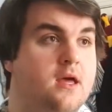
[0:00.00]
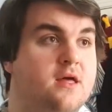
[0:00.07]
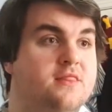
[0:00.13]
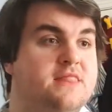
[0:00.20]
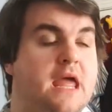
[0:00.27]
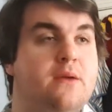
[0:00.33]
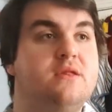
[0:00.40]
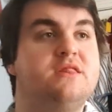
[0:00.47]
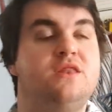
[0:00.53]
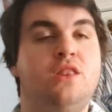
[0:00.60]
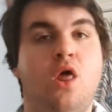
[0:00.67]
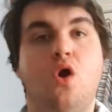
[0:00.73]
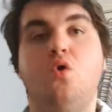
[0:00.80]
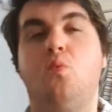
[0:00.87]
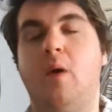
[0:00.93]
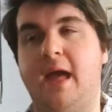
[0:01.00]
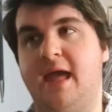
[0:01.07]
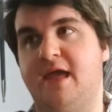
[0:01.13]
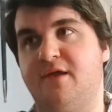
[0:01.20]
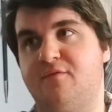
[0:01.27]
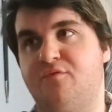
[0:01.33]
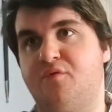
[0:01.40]
there is no
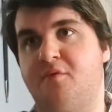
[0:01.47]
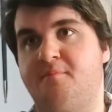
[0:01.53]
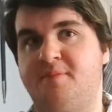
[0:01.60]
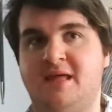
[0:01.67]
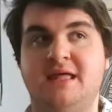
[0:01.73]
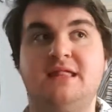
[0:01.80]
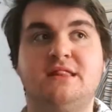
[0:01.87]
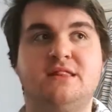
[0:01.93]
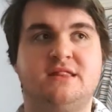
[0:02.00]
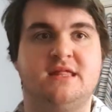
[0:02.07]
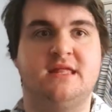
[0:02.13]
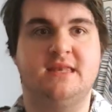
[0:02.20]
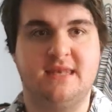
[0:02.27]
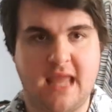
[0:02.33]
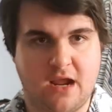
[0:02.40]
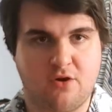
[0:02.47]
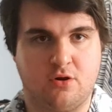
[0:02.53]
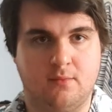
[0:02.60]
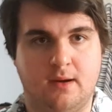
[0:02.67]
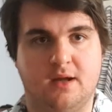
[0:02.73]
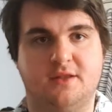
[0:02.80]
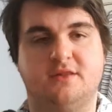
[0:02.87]
way for a PC
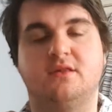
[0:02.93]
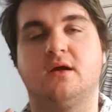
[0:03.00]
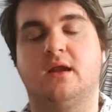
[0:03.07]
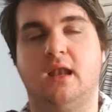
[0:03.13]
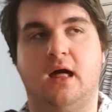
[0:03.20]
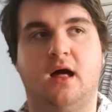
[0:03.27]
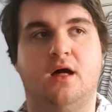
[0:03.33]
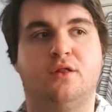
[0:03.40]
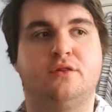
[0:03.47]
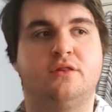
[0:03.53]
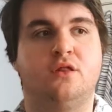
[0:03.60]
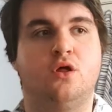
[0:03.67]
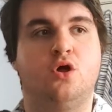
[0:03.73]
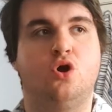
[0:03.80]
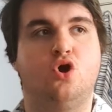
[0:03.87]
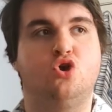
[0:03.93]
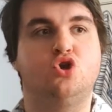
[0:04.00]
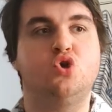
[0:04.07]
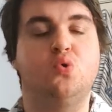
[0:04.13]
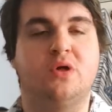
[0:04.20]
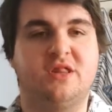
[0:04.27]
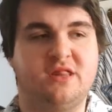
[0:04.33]
necromancer class
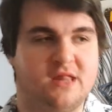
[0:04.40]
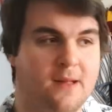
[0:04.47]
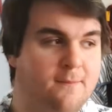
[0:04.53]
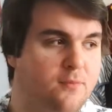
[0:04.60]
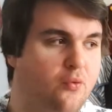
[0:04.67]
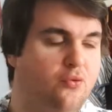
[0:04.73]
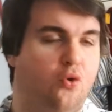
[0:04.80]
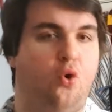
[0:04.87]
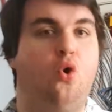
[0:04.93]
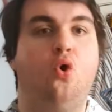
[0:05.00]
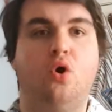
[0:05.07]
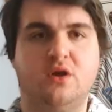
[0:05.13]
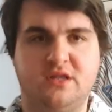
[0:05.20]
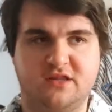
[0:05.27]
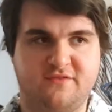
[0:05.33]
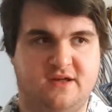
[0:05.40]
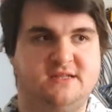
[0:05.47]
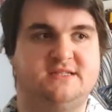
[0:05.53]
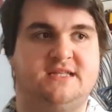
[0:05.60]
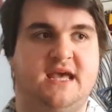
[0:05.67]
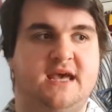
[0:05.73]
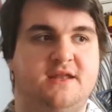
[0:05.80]
to assemble the hordes of
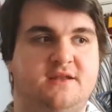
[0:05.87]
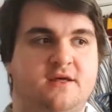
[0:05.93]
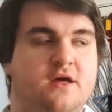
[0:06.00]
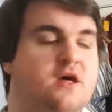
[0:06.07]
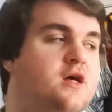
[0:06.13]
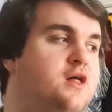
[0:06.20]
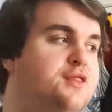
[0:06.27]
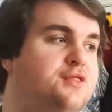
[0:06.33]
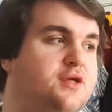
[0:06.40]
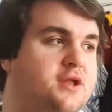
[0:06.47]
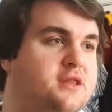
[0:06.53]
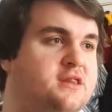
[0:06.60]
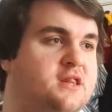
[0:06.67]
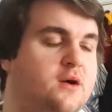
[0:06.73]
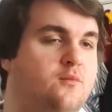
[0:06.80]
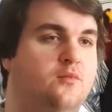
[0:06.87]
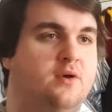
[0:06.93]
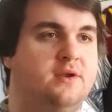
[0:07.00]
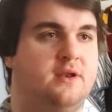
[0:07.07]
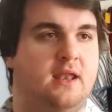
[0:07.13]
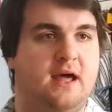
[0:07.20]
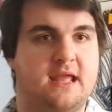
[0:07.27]
undead that
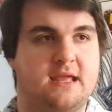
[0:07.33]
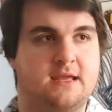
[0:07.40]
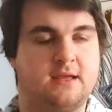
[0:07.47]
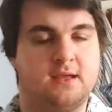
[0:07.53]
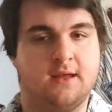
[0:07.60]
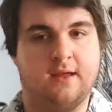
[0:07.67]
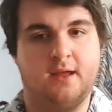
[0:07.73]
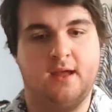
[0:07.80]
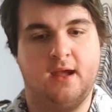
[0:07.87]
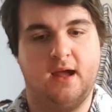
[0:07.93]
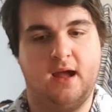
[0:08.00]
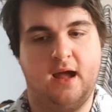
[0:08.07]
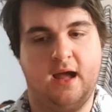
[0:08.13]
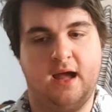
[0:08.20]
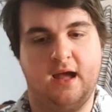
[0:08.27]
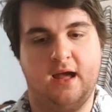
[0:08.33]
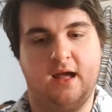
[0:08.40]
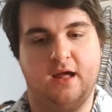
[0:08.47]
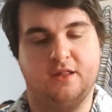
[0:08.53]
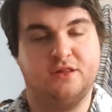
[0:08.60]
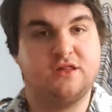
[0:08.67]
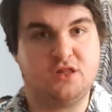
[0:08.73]
someone like
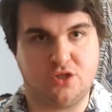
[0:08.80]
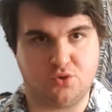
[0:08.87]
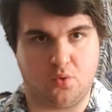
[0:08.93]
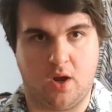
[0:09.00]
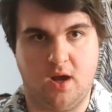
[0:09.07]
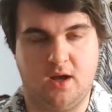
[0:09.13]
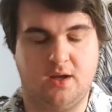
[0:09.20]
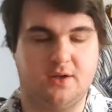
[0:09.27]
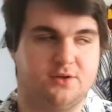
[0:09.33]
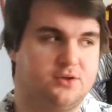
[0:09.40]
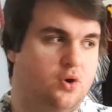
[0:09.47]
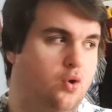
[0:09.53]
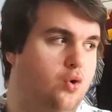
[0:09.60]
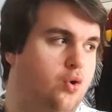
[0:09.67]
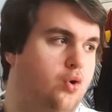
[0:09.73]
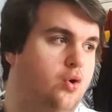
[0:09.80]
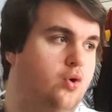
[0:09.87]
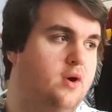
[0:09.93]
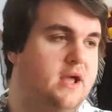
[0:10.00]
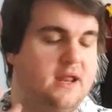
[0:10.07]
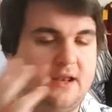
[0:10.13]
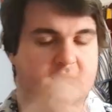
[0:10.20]
Strahd
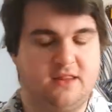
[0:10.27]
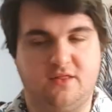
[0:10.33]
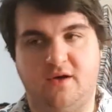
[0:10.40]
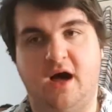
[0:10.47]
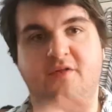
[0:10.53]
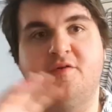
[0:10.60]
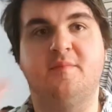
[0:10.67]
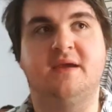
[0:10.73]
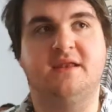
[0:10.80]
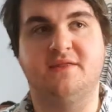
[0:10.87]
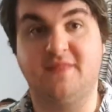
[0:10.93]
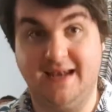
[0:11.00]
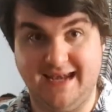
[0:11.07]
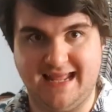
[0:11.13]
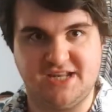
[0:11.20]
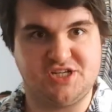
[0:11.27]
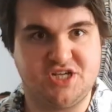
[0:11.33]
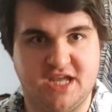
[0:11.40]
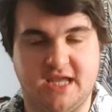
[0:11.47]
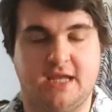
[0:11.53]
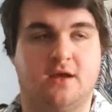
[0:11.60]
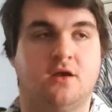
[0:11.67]
or in like the other media, the Lich
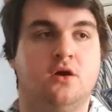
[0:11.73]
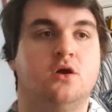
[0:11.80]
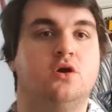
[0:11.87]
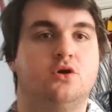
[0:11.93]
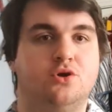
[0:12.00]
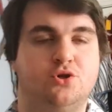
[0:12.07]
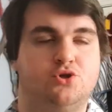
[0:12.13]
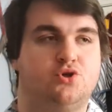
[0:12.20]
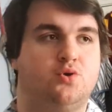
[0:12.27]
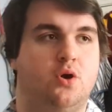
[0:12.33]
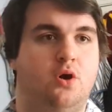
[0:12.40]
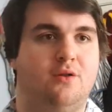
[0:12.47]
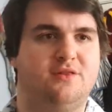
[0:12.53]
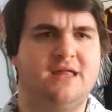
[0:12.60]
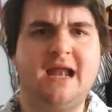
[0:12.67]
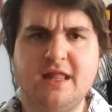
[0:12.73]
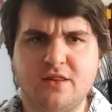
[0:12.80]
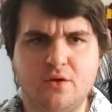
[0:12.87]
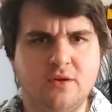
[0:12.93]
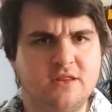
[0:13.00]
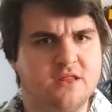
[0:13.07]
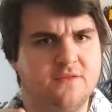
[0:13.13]
King controls. That is
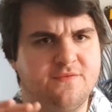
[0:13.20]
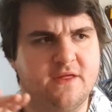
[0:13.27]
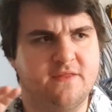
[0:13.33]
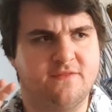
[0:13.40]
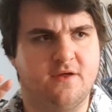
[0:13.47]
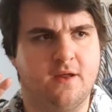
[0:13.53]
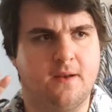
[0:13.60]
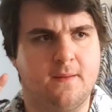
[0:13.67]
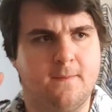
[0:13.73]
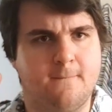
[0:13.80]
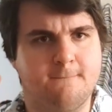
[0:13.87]
only something that